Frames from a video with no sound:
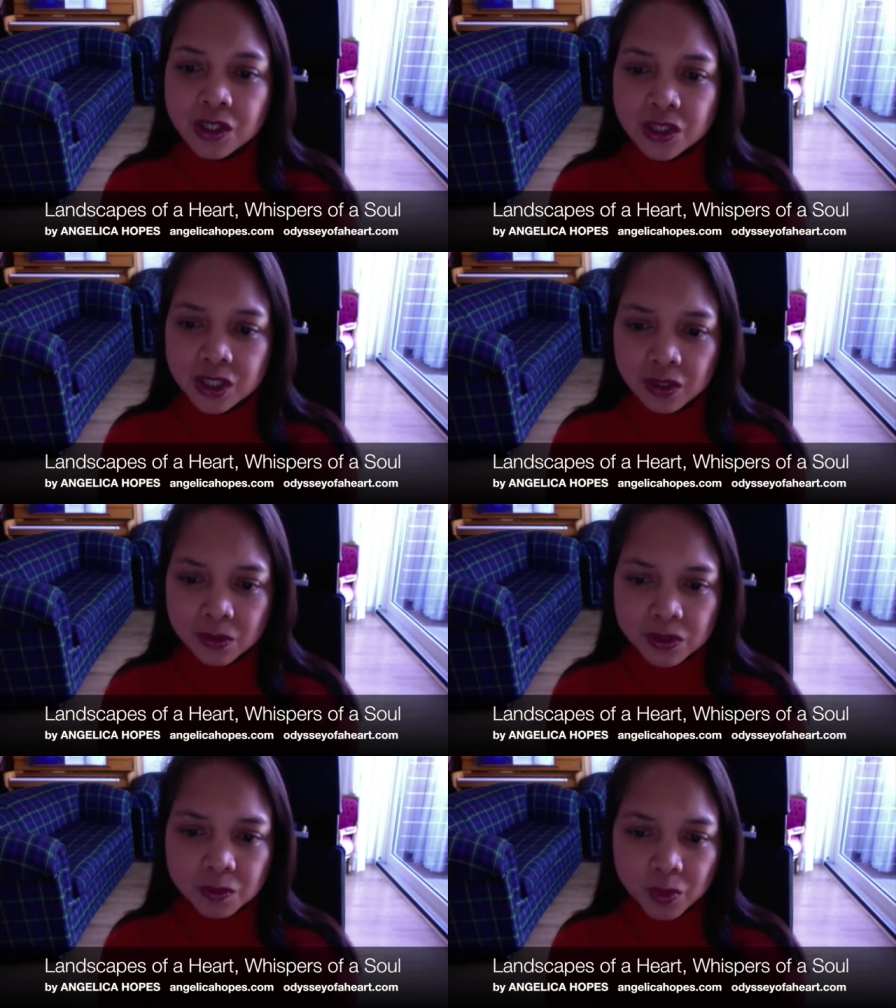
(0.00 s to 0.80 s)
She
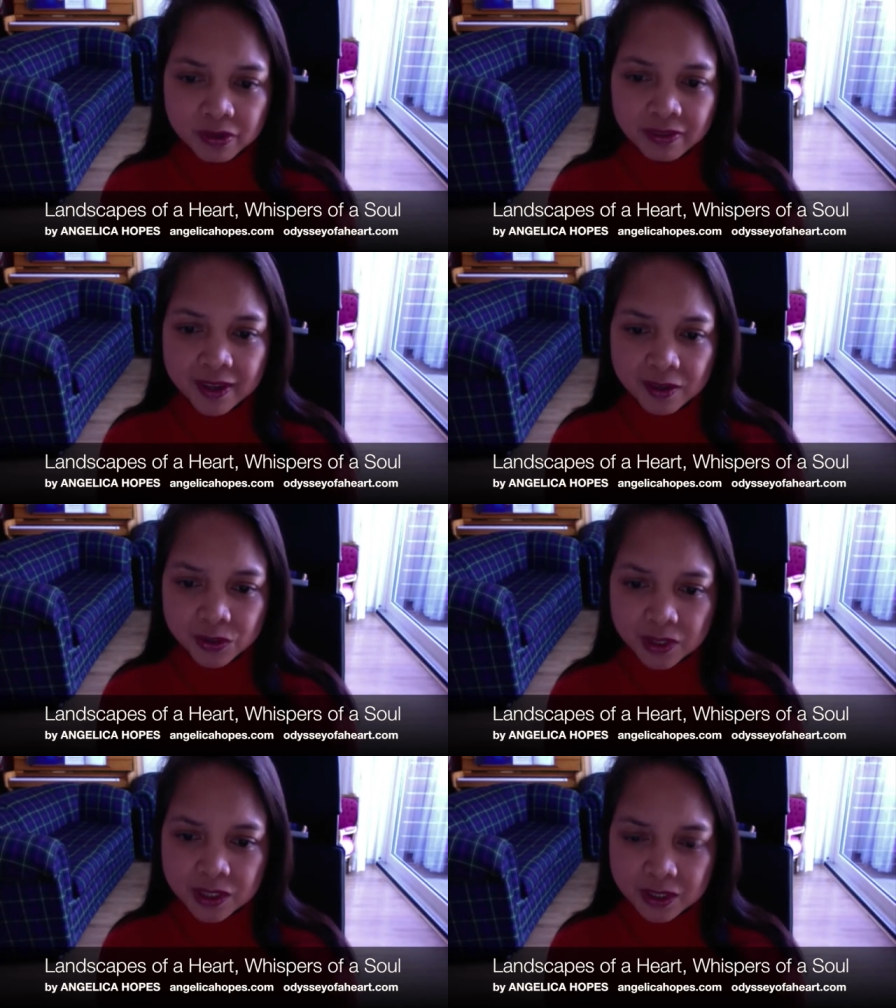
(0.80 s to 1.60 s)
looked briefly at
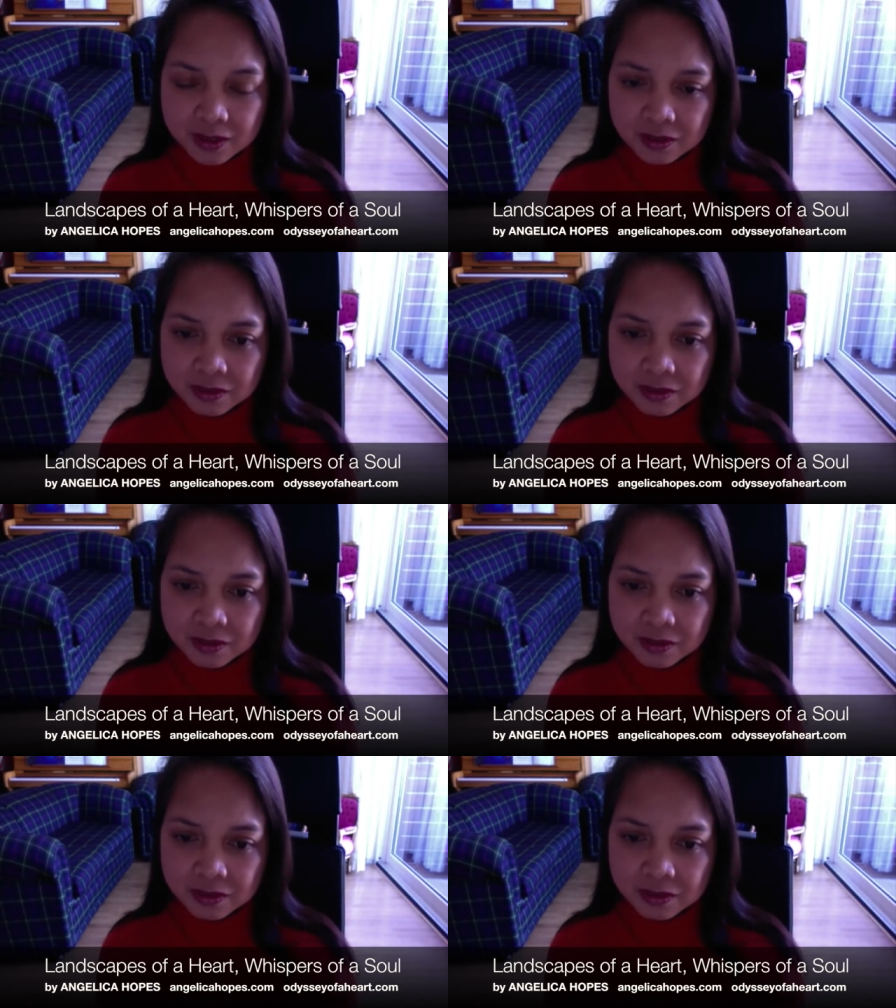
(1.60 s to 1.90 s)
Tricia,